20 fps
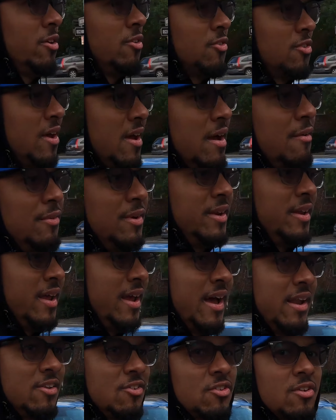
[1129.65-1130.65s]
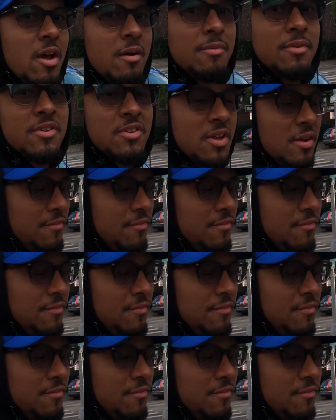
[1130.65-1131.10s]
tell you, it's like every day I discover